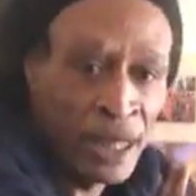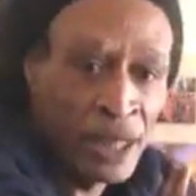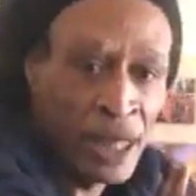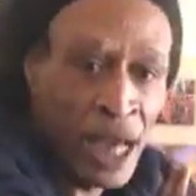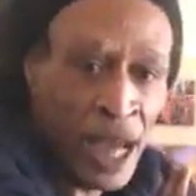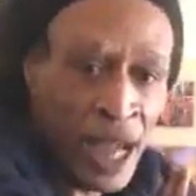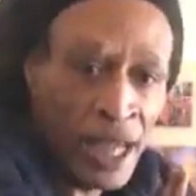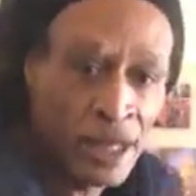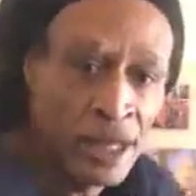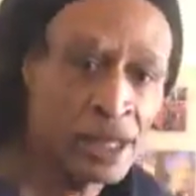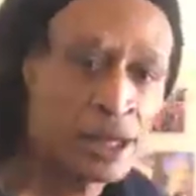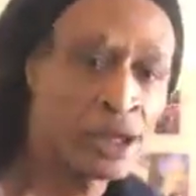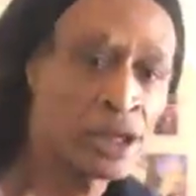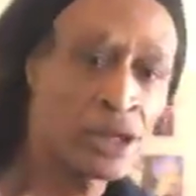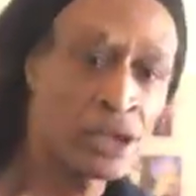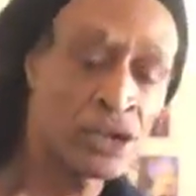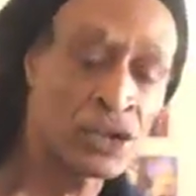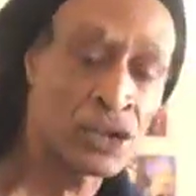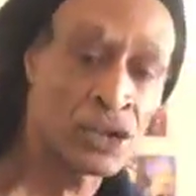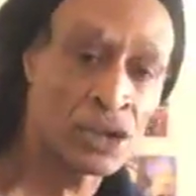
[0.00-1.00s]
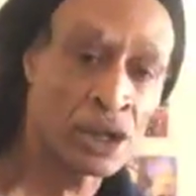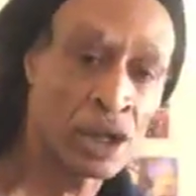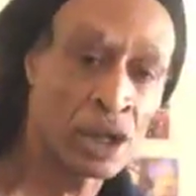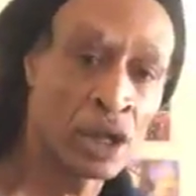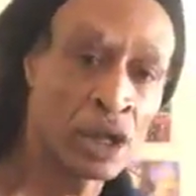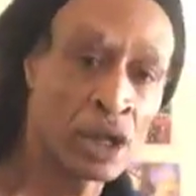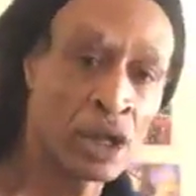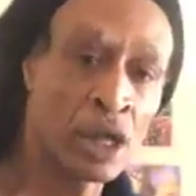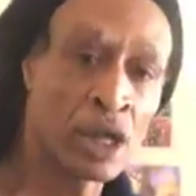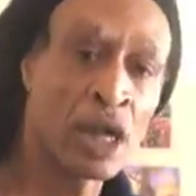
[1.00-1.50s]
my mind at
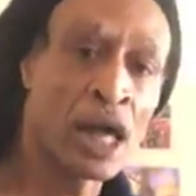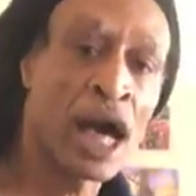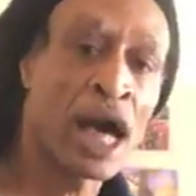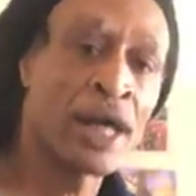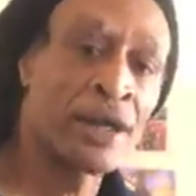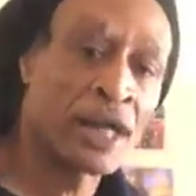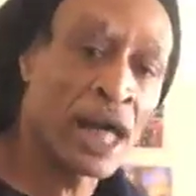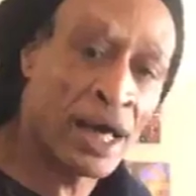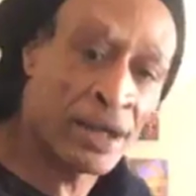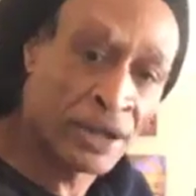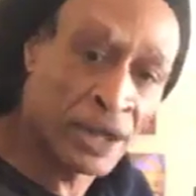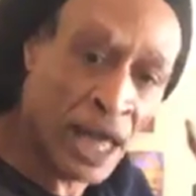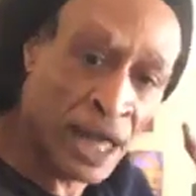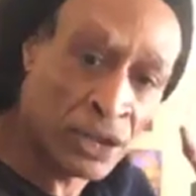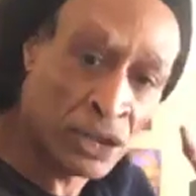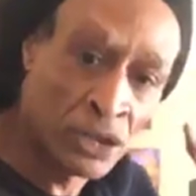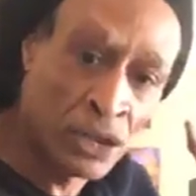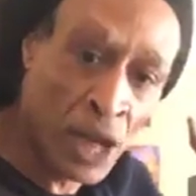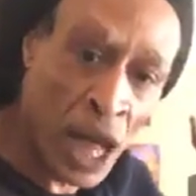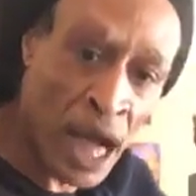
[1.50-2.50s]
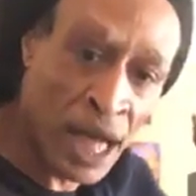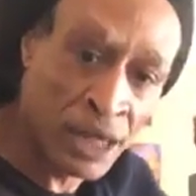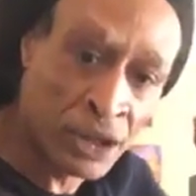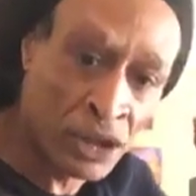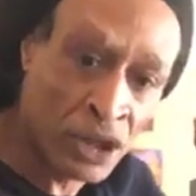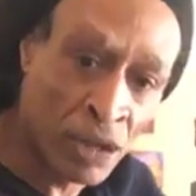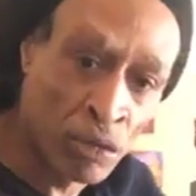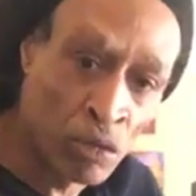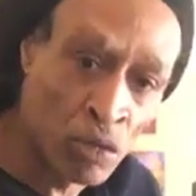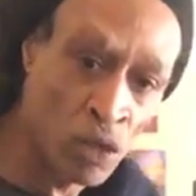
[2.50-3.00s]
ease, and that's
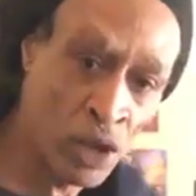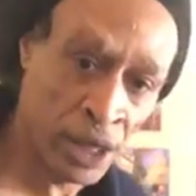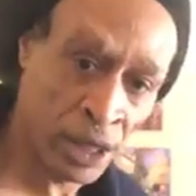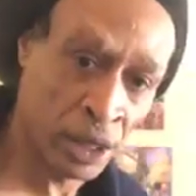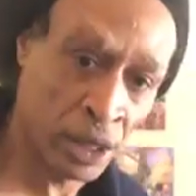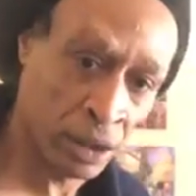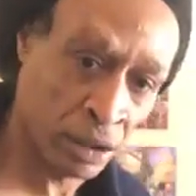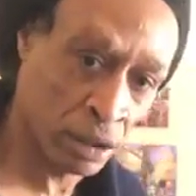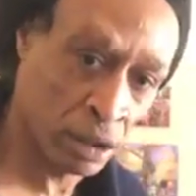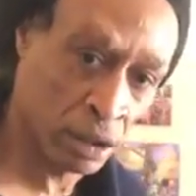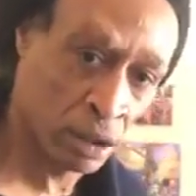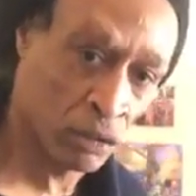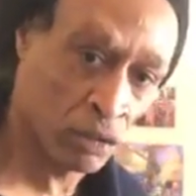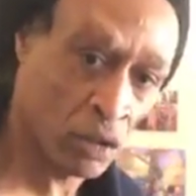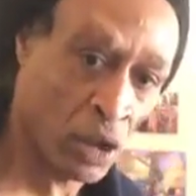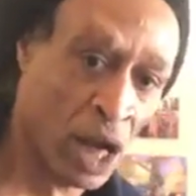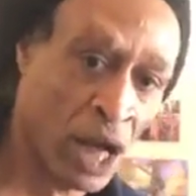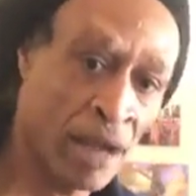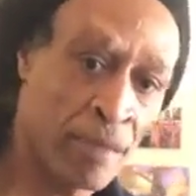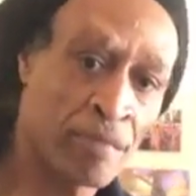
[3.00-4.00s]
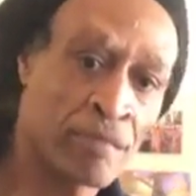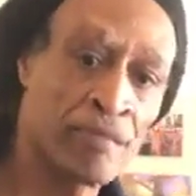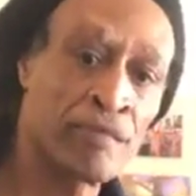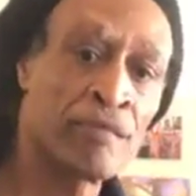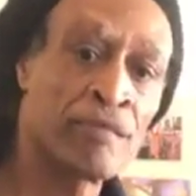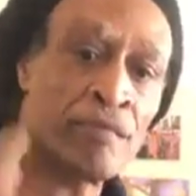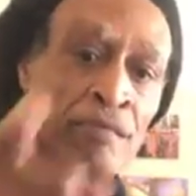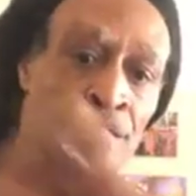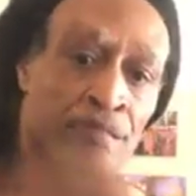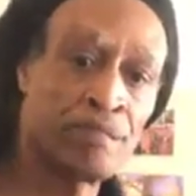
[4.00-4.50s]
nice and wicked,
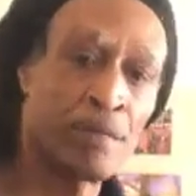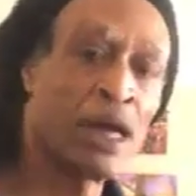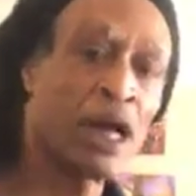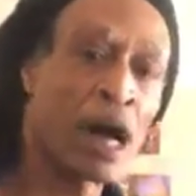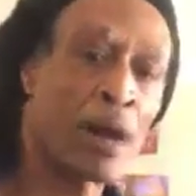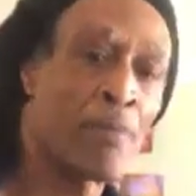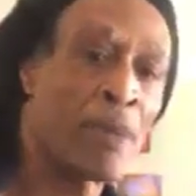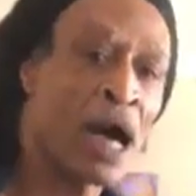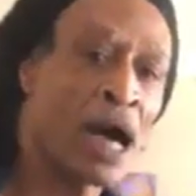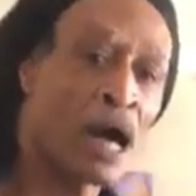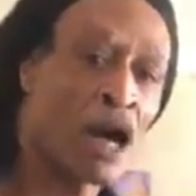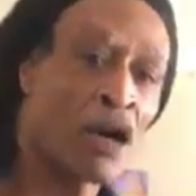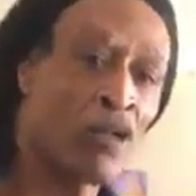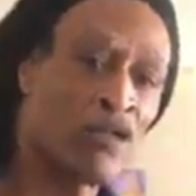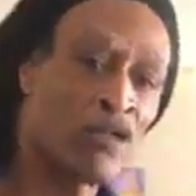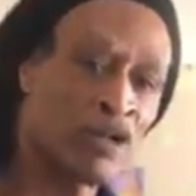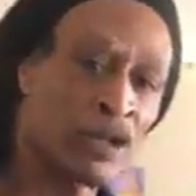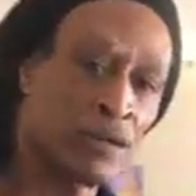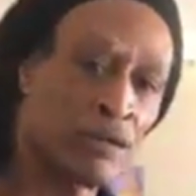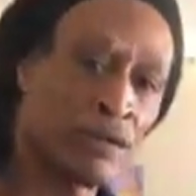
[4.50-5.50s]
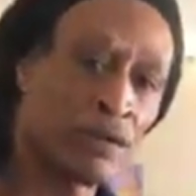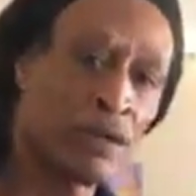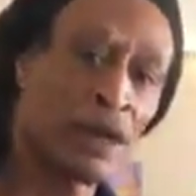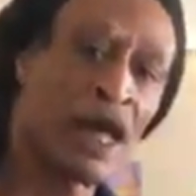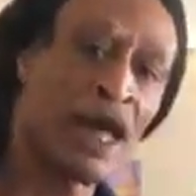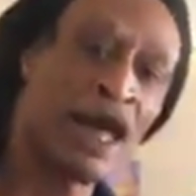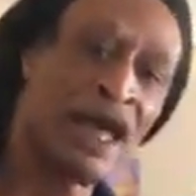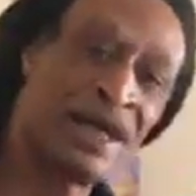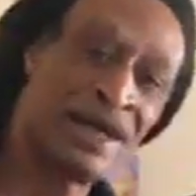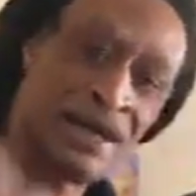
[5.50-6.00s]
right? Big up
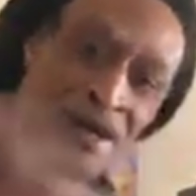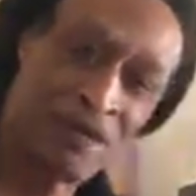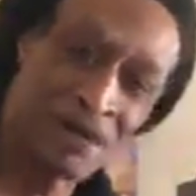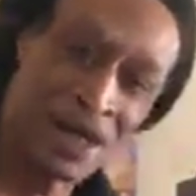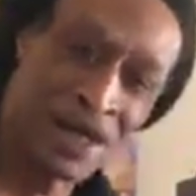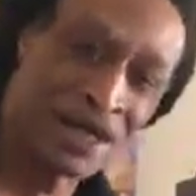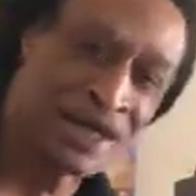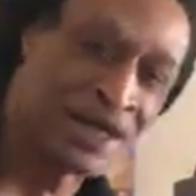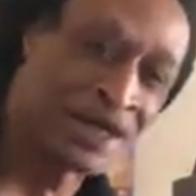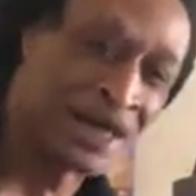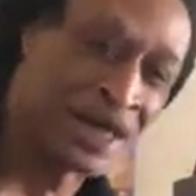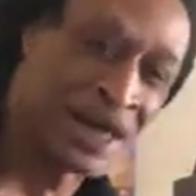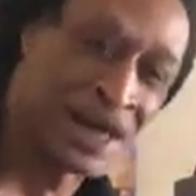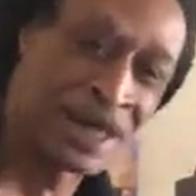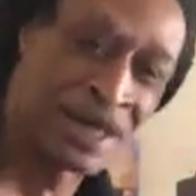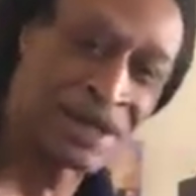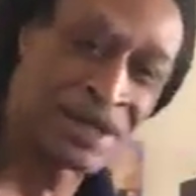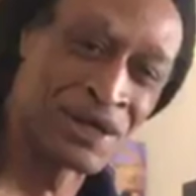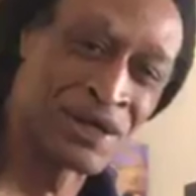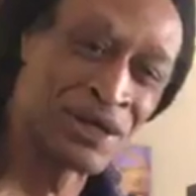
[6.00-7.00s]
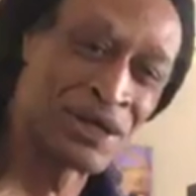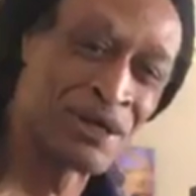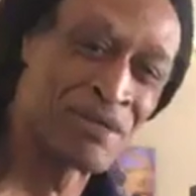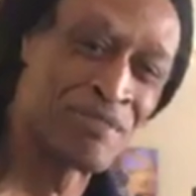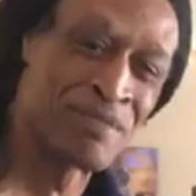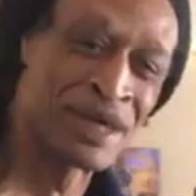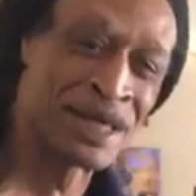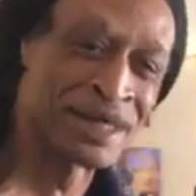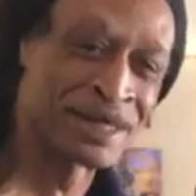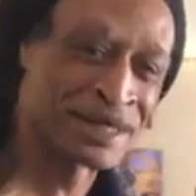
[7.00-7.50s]
Alvin. Anyway you're there,
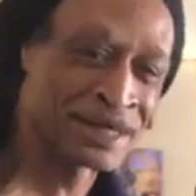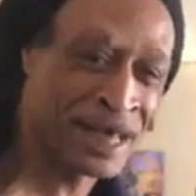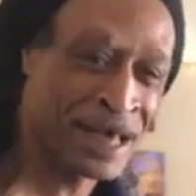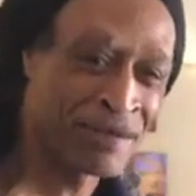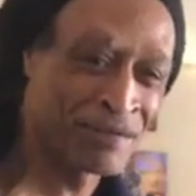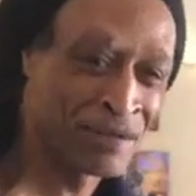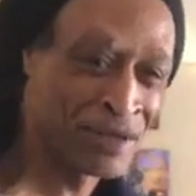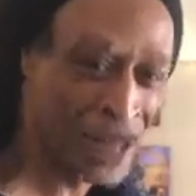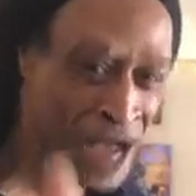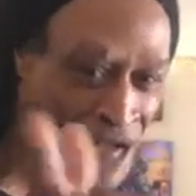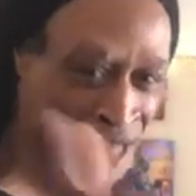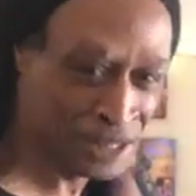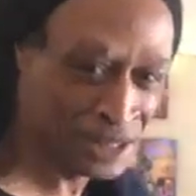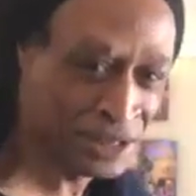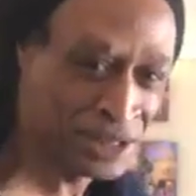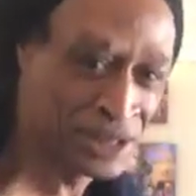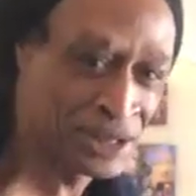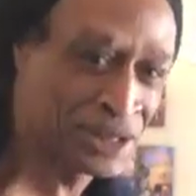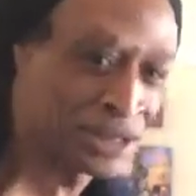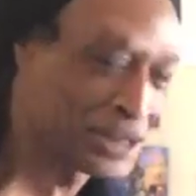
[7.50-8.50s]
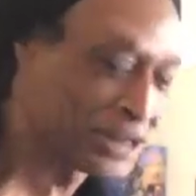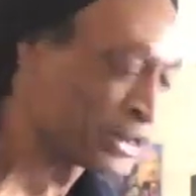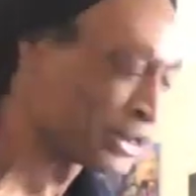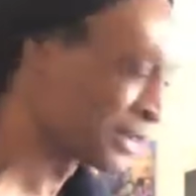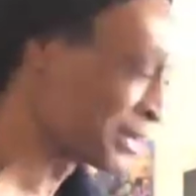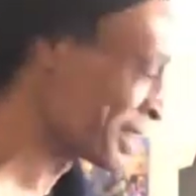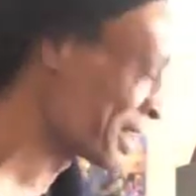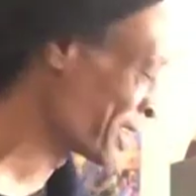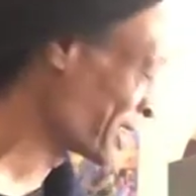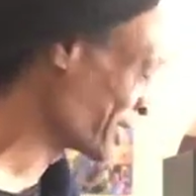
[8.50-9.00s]
you and your big sound, nice to
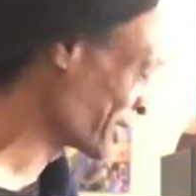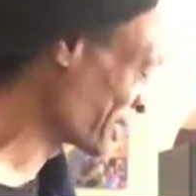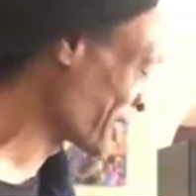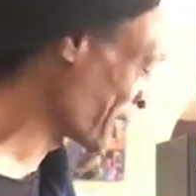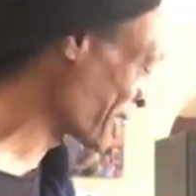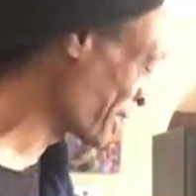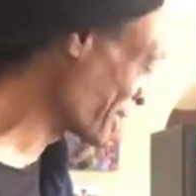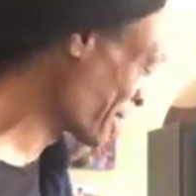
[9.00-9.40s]
see you there,